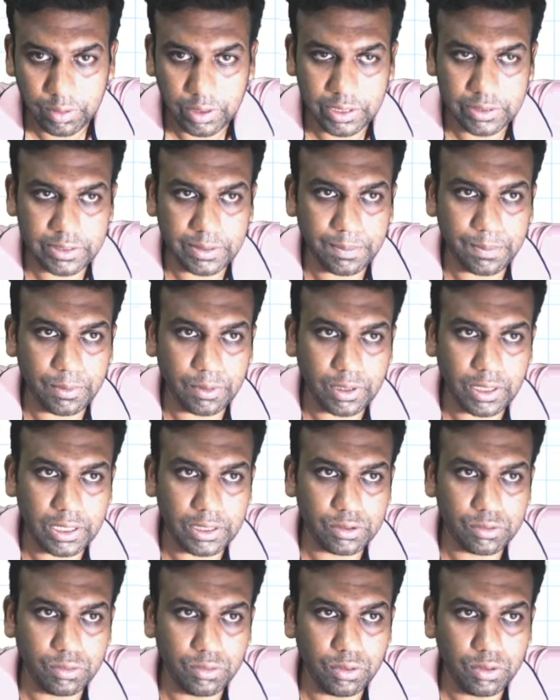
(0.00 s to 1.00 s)
Reciprocal
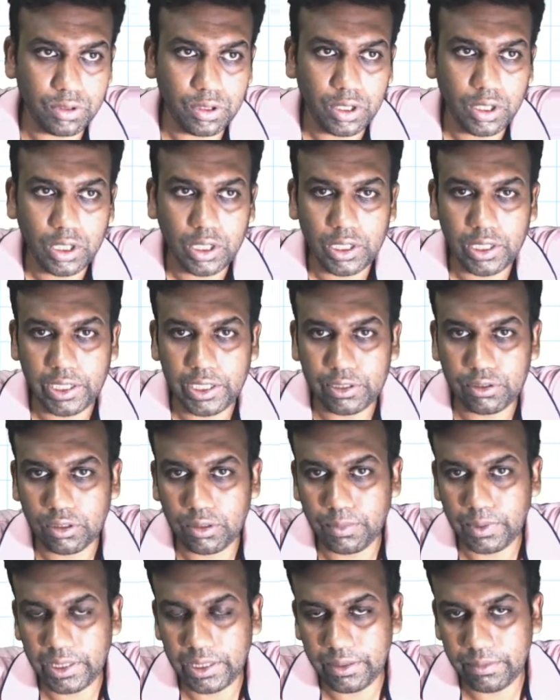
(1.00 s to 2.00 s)
to, it will
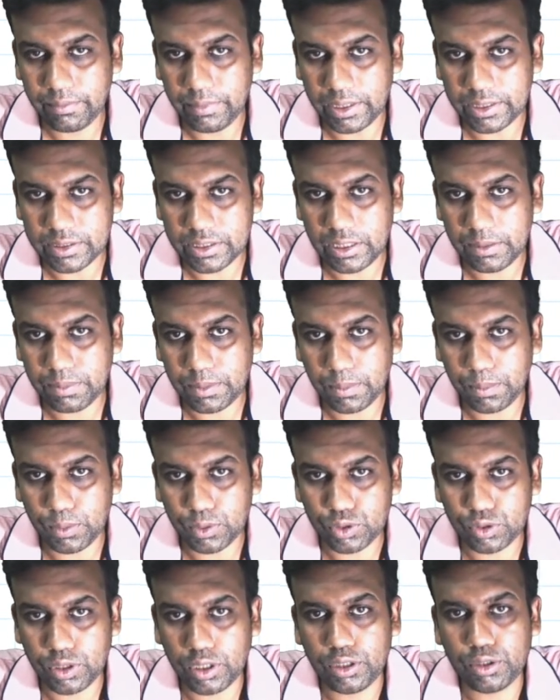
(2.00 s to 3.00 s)
be inversely
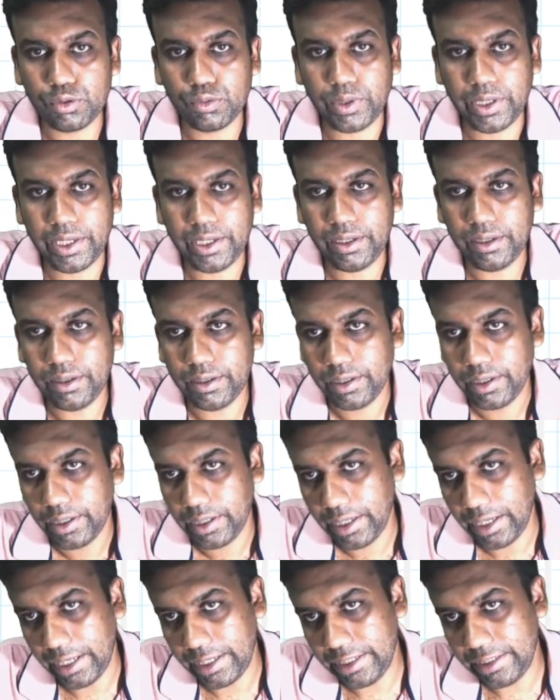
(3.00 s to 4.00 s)
proportional to n,
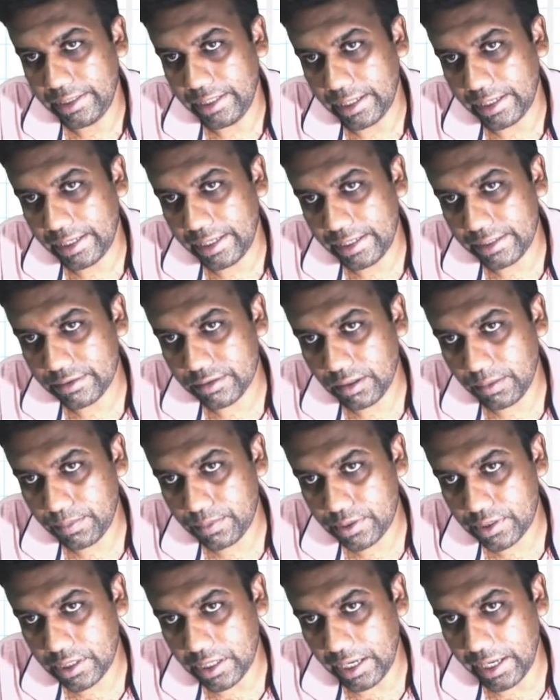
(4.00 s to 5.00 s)
and in the case of
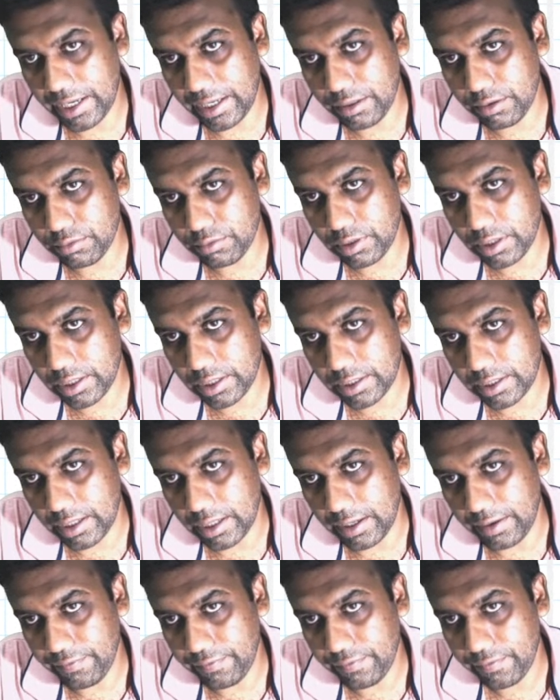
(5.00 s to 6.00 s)
triangular
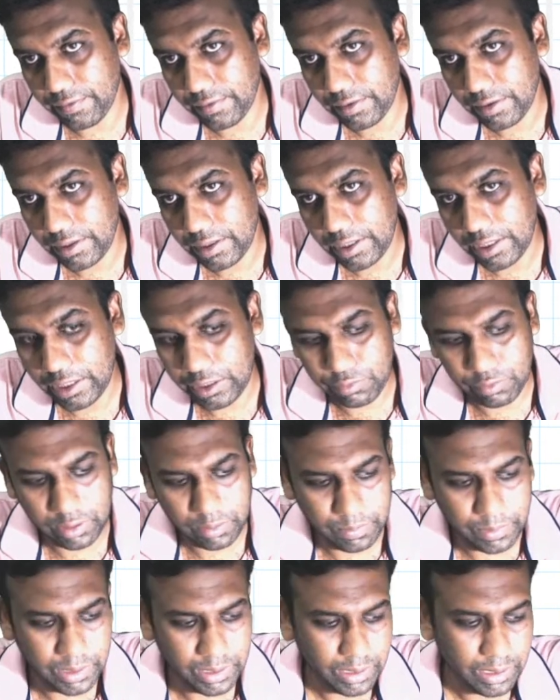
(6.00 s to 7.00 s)
graph, it will
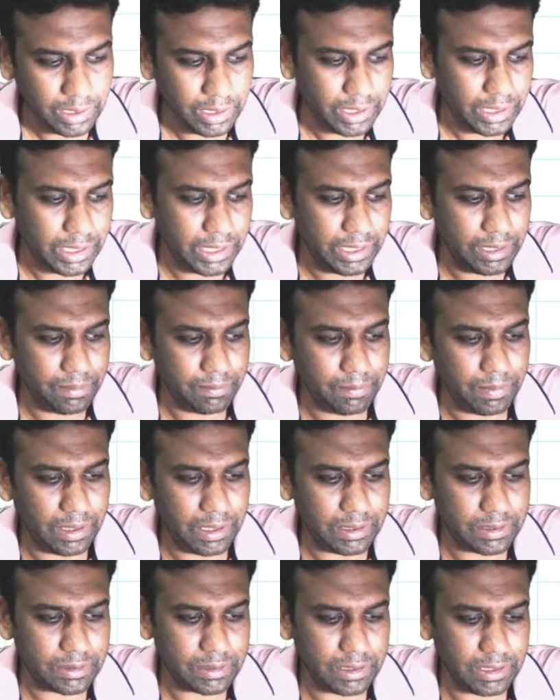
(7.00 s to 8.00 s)
be
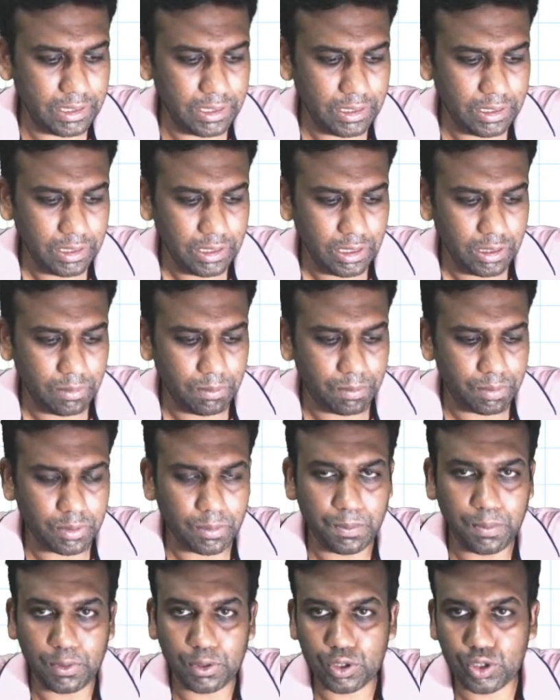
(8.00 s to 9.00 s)
inversely
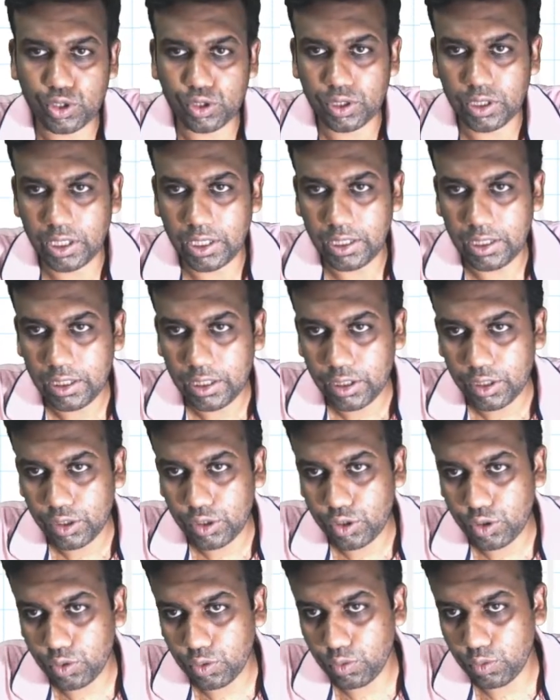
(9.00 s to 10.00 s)
proportional
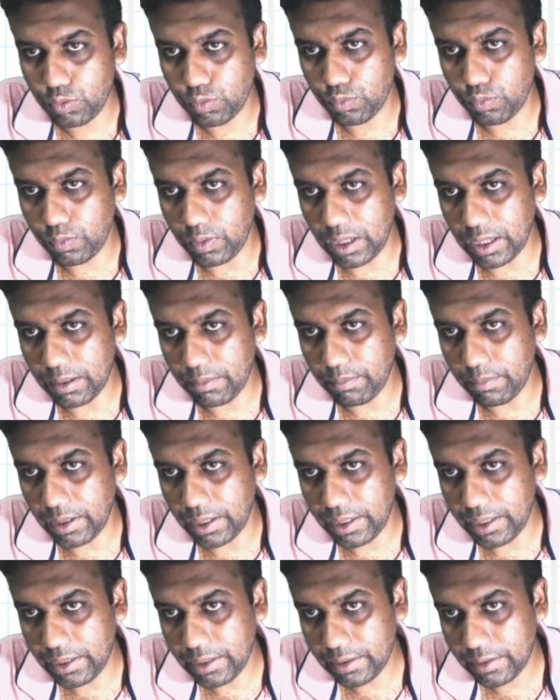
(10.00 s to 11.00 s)
to 1
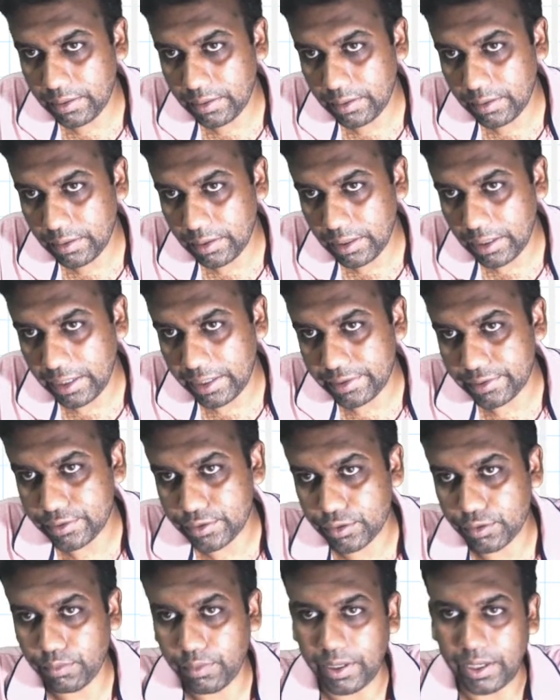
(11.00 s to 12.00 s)
by n
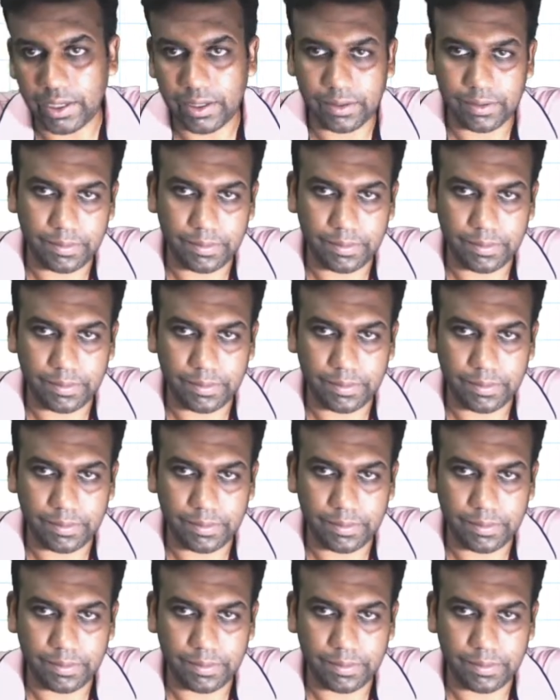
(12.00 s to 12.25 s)
square.